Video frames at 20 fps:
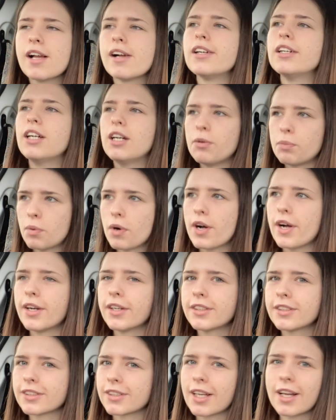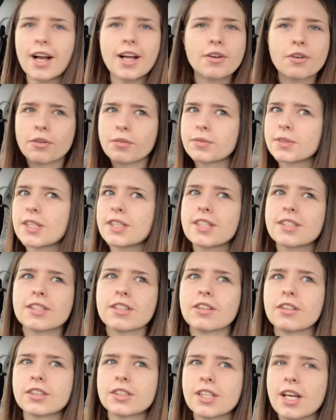it works. Like, I know I'm saying this a
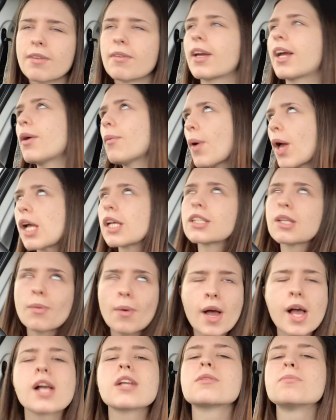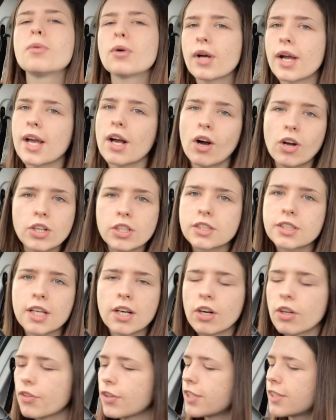lot of time, like, it works, but honestly
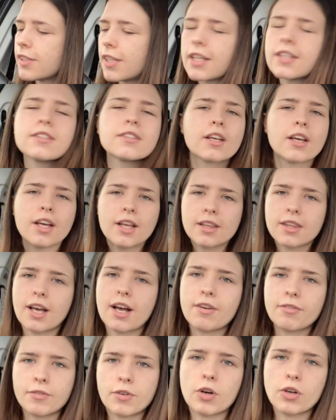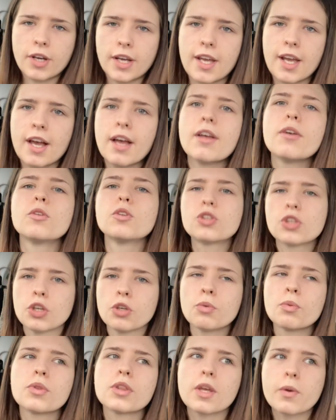all these things that I've got here
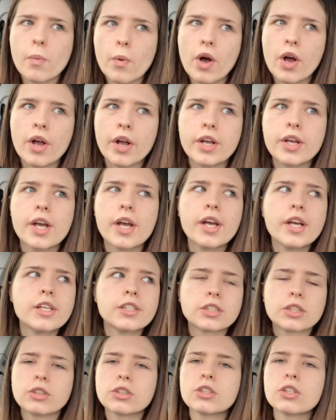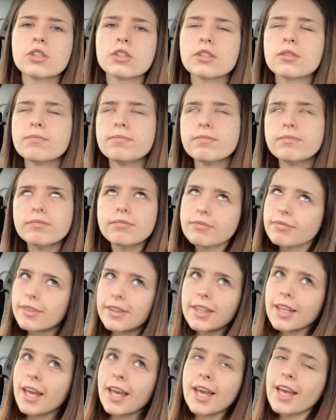do, they work. So just
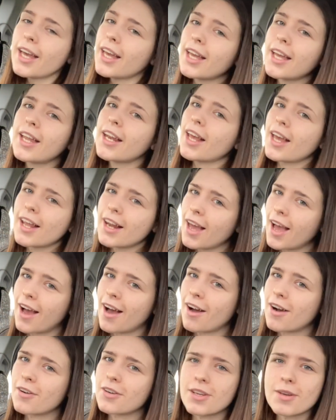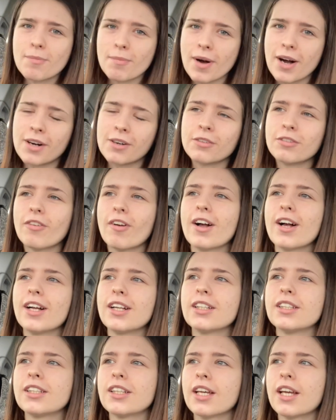in and out your mouth,
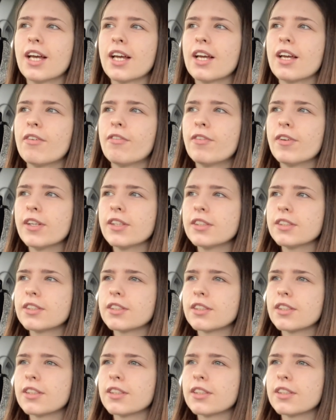and it feels